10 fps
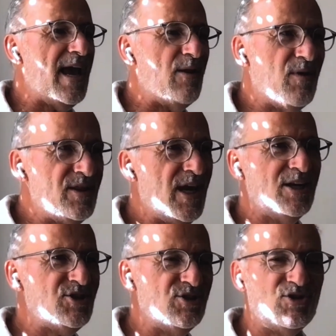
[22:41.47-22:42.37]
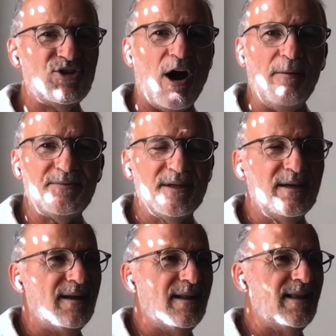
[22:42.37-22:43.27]
And when the engine stopped,
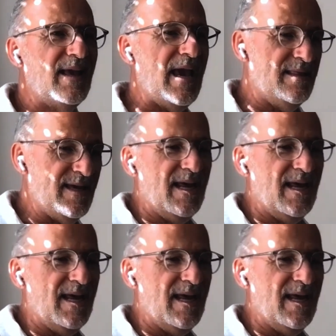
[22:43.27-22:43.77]
and